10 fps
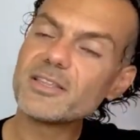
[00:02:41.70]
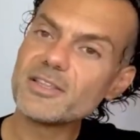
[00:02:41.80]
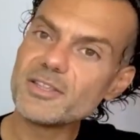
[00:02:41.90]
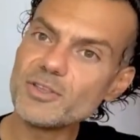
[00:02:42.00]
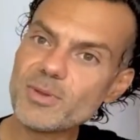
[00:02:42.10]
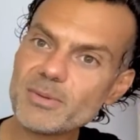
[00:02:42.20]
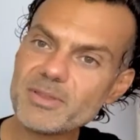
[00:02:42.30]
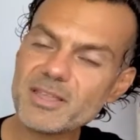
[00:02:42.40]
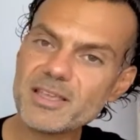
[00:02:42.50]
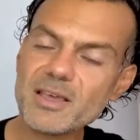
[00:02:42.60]
you may be
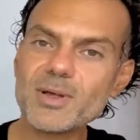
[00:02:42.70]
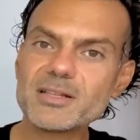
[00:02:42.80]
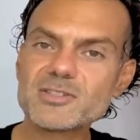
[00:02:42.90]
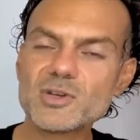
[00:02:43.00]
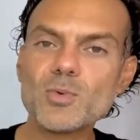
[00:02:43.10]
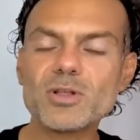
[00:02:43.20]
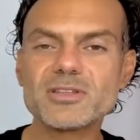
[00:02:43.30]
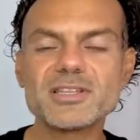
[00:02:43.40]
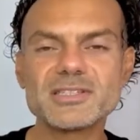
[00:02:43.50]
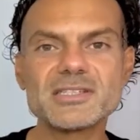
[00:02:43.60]
thinking, well, so what?
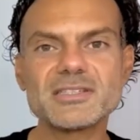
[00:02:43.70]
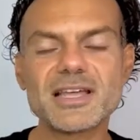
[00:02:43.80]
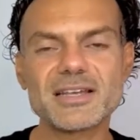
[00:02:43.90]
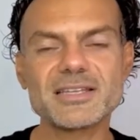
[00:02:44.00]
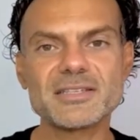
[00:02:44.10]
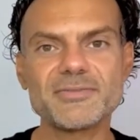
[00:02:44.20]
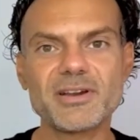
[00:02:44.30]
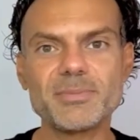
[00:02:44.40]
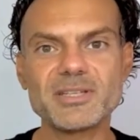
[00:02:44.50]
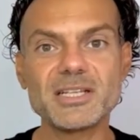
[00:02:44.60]
This isn't that isn't a very
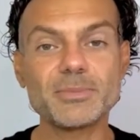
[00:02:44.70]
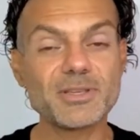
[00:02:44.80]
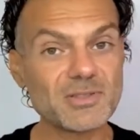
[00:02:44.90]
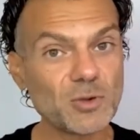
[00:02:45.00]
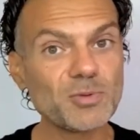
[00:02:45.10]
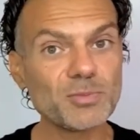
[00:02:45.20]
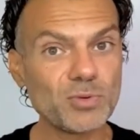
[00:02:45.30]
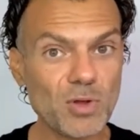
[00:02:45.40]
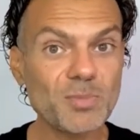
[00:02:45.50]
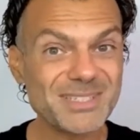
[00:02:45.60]
big deal because Opium pour
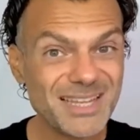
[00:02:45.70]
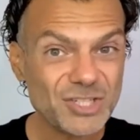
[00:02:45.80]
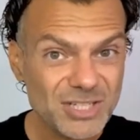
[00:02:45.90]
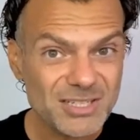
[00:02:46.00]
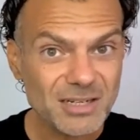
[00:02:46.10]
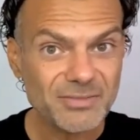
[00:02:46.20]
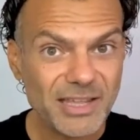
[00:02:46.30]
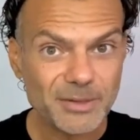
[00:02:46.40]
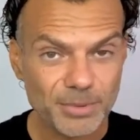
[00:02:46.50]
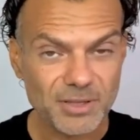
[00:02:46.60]
Homme is actually still
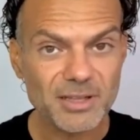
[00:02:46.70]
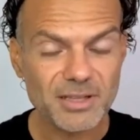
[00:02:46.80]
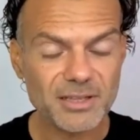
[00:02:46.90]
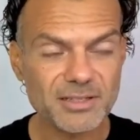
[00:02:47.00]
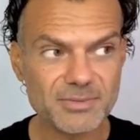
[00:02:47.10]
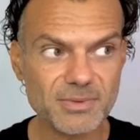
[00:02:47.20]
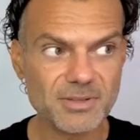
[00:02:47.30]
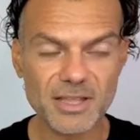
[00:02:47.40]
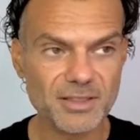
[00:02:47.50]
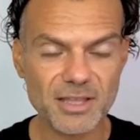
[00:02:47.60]
available. Uh, as, uh,
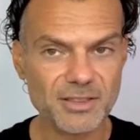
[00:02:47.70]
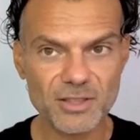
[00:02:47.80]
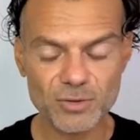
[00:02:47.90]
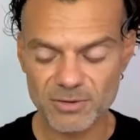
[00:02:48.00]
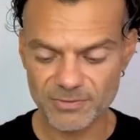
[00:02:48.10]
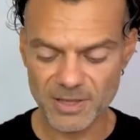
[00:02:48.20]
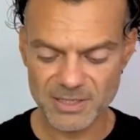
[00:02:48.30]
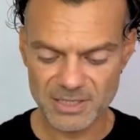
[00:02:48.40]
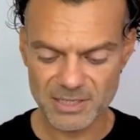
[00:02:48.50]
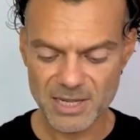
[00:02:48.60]
I, th I, think you can find
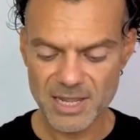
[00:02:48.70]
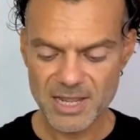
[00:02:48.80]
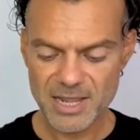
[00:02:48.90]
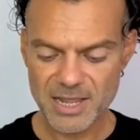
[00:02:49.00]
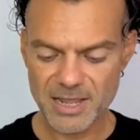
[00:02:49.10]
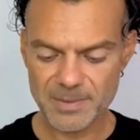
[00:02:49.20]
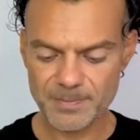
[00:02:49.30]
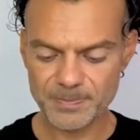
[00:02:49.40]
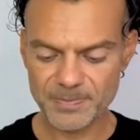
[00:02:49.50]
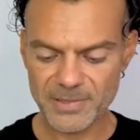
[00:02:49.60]
it
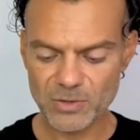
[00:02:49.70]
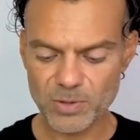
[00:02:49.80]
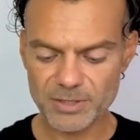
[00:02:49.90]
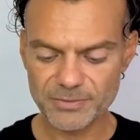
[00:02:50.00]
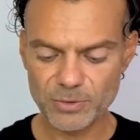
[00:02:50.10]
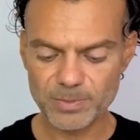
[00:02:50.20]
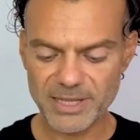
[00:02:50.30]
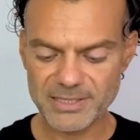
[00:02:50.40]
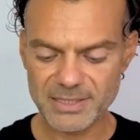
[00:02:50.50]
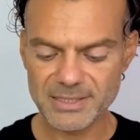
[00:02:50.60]
um, in quite a few
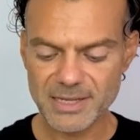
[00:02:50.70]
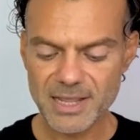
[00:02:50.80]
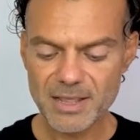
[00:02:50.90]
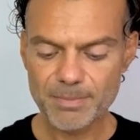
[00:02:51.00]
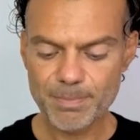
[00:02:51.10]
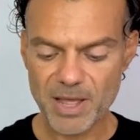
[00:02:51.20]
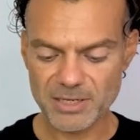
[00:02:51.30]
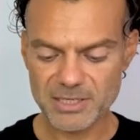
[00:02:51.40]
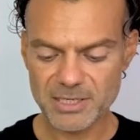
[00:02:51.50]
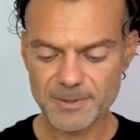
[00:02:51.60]
places,
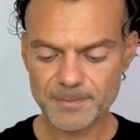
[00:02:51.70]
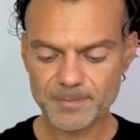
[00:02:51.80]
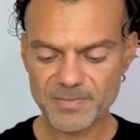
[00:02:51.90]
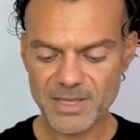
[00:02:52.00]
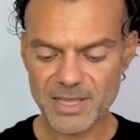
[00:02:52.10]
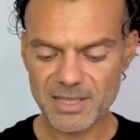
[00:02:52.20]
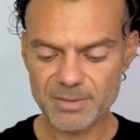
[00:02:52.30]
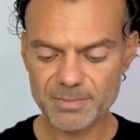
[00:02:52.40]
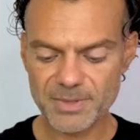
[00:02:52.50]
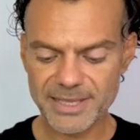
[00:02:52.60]
but
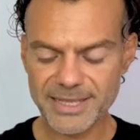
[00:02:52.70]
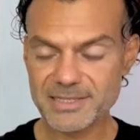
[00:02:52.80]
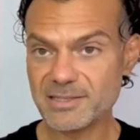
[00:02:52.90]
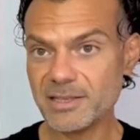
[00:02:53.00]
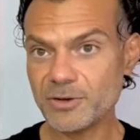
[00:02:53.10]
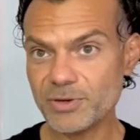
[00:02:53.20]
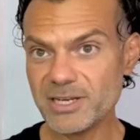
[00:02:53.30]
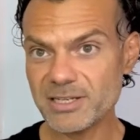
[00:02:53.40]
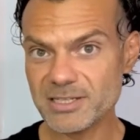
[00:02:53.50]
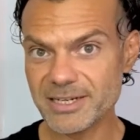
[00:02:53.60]
um, it's the
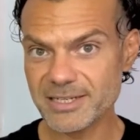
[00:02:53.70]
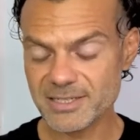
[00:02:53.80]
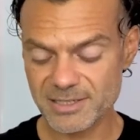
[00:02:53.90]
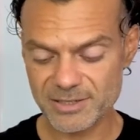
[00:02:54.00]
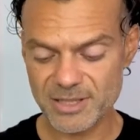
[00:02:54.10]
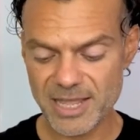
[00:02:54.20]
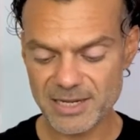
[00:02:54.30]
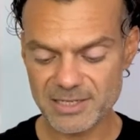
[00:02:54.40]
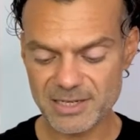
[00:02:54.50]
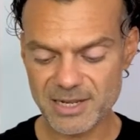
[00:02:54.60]
ingredients list
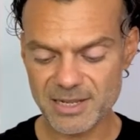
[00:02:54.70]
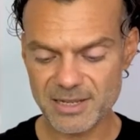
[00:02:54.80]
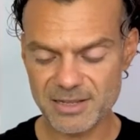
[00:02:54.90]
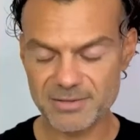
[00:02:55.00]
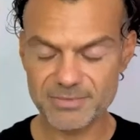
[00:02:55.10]
that uh,